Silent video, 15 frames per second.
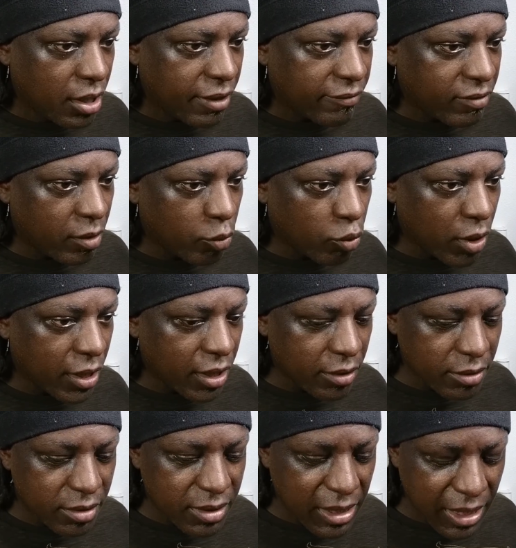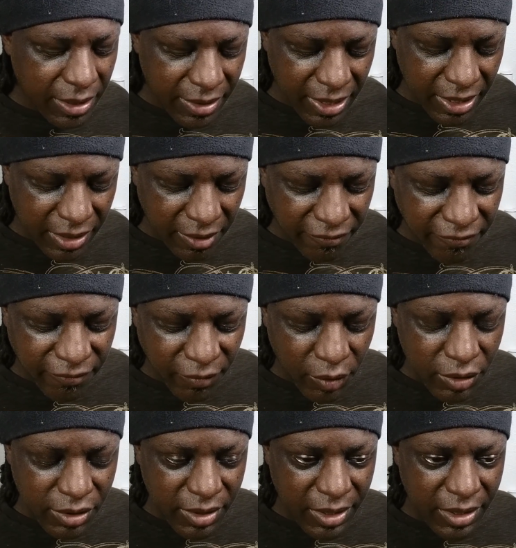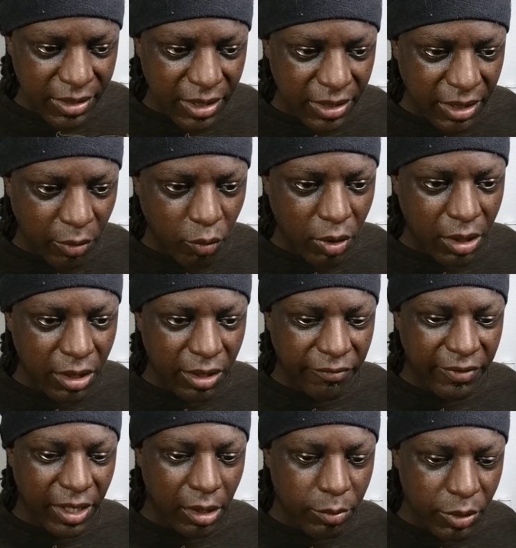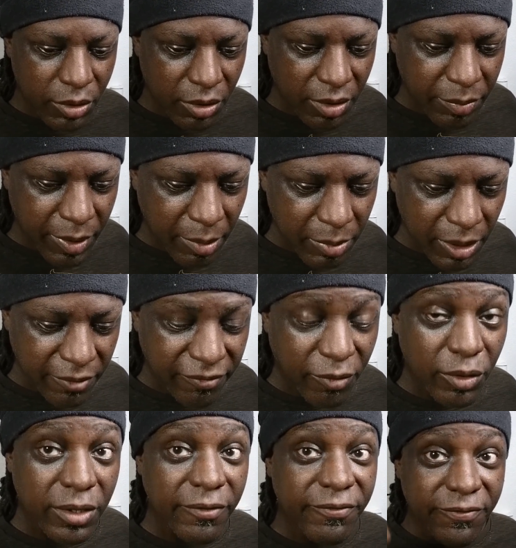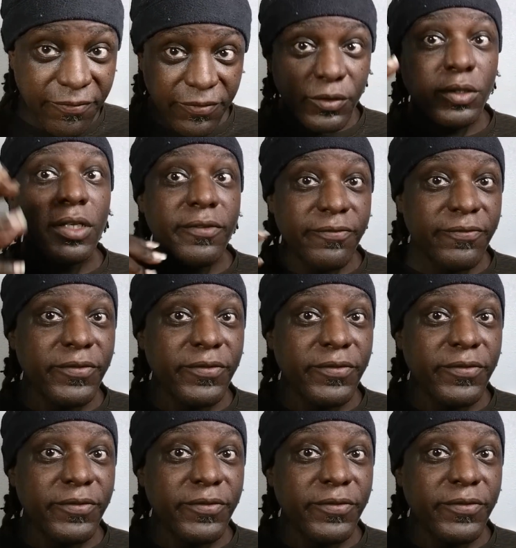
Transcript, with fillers: have come right out and said that the first things that they wanted available to the public for the fully